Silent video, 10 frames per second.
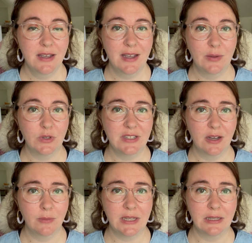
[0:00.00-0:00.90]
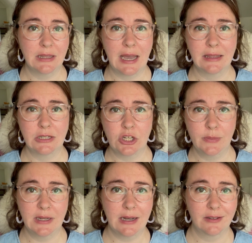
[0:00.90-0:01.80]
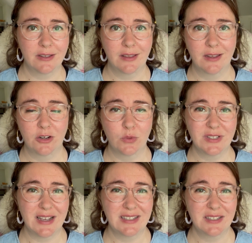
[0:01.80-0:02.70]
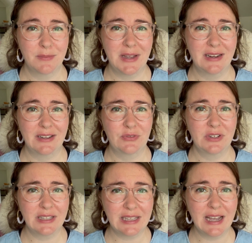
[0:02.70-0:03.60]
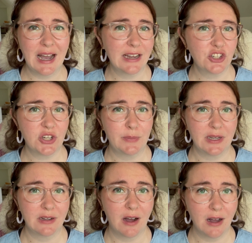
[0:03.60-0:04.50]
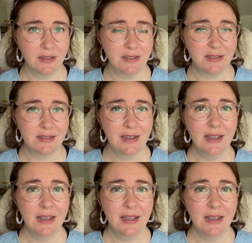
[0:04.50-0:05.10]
and would tell me that the shipping calculator was estimating really high shipping costs.